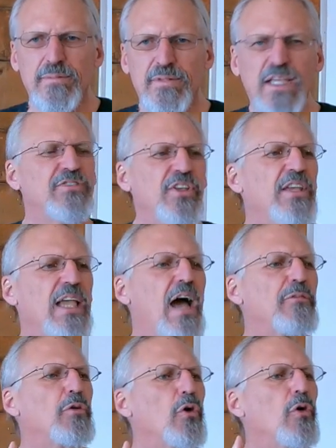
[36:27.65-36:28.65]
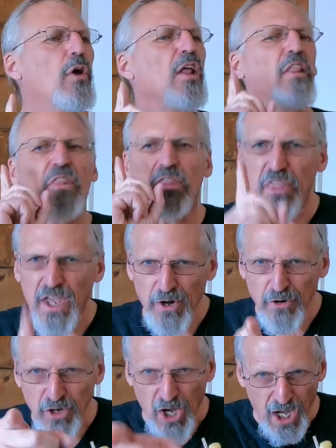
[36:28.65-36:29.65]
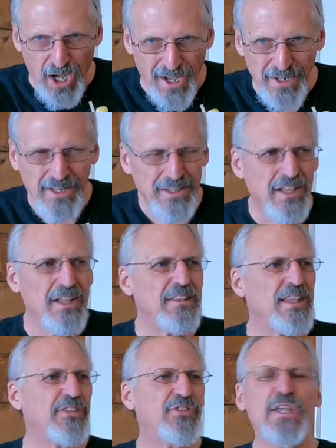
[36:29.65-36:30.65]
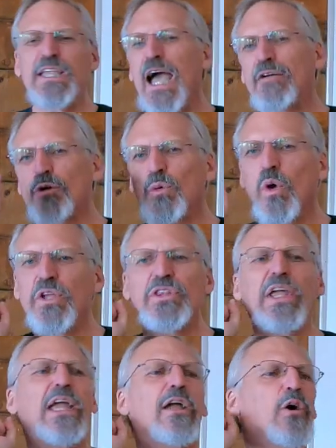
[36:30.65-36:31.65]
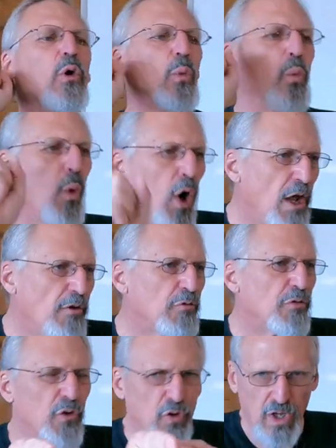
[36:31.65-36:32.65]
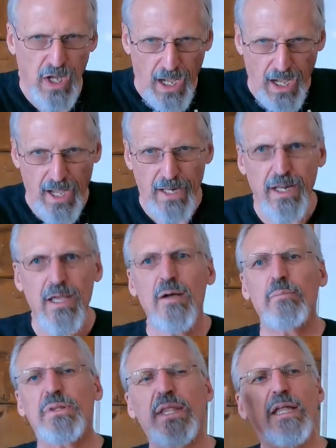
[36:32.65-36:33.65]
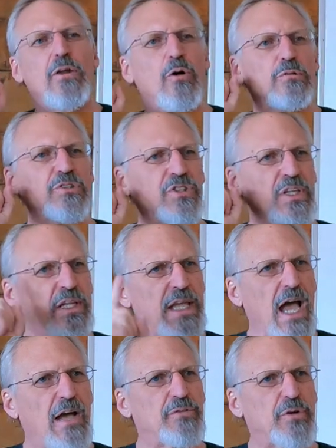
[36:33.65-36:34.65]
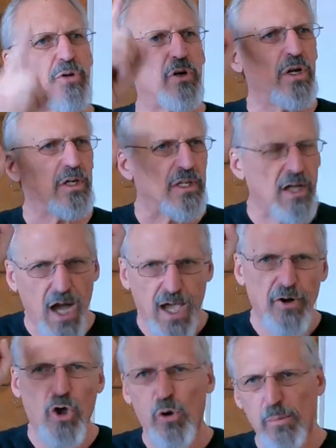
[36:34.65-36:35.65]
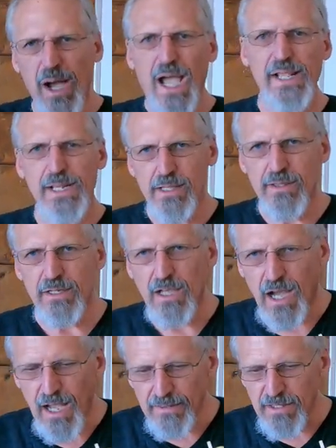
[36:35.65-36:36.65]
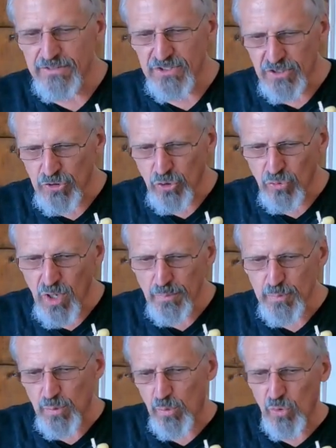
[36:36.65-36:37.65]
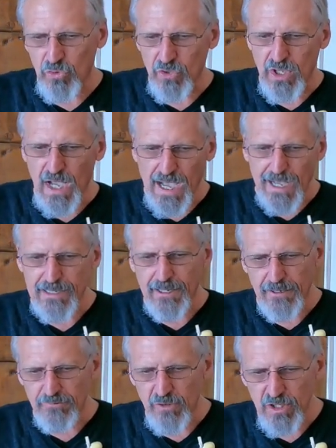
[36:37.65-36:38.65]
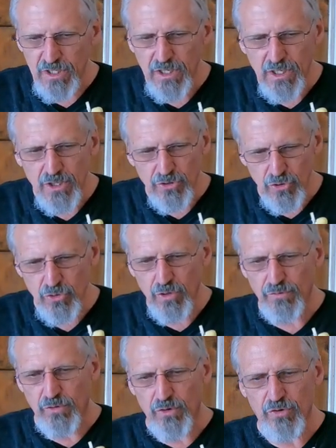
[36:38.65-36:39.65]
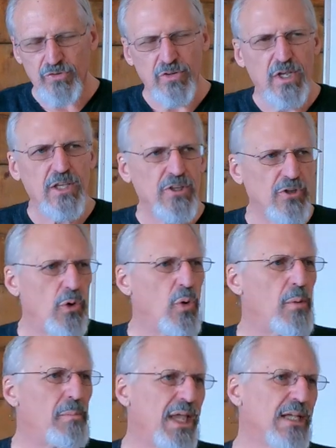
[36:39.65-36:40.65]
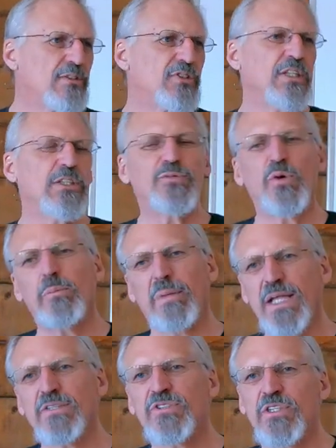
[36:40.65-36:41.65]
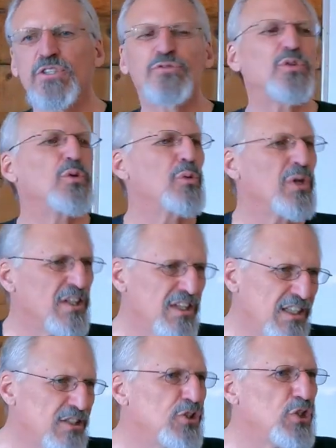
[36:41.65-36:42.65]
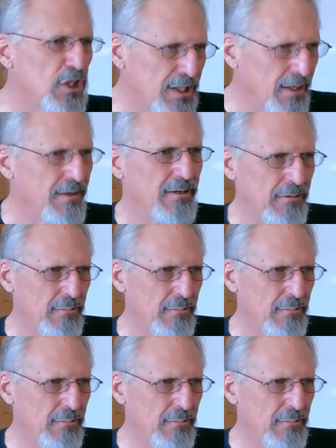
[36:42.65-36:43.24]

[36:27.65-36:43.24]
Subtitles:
They seek after their God. They seek after what they want for God, but they don't seek after God Almighty, the God that's incorruptible and the God of the universe. You know what man seeks for? Man seeks for religion.